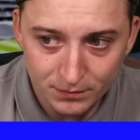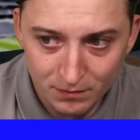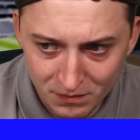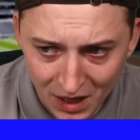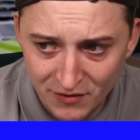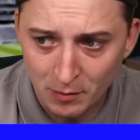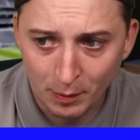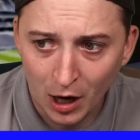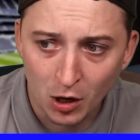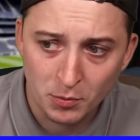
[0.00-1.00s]
If the
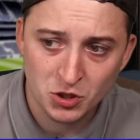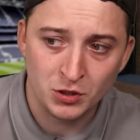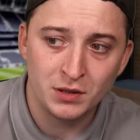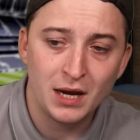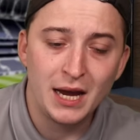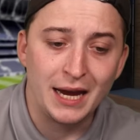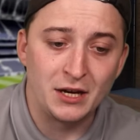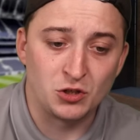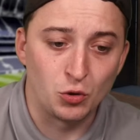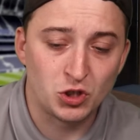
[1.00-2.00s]
buy option is
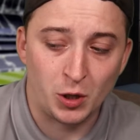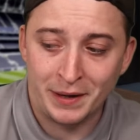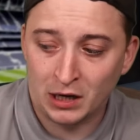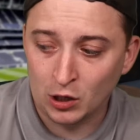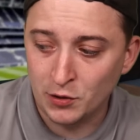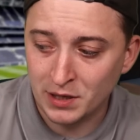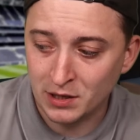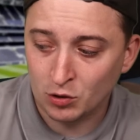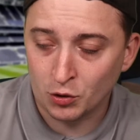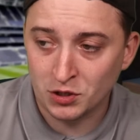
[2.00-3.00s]
also included,
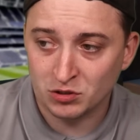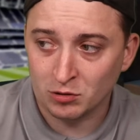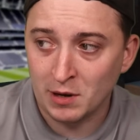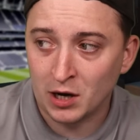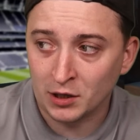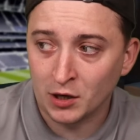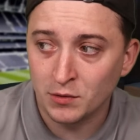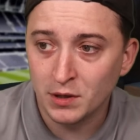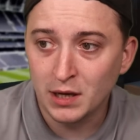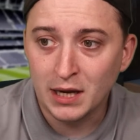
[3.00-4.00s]
according to Romano,
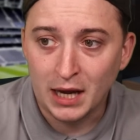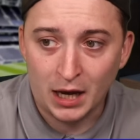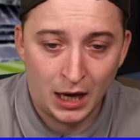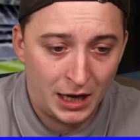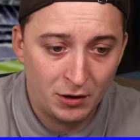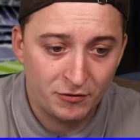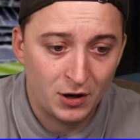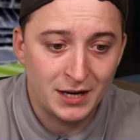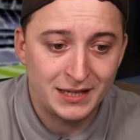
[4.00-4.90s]
he'll fly to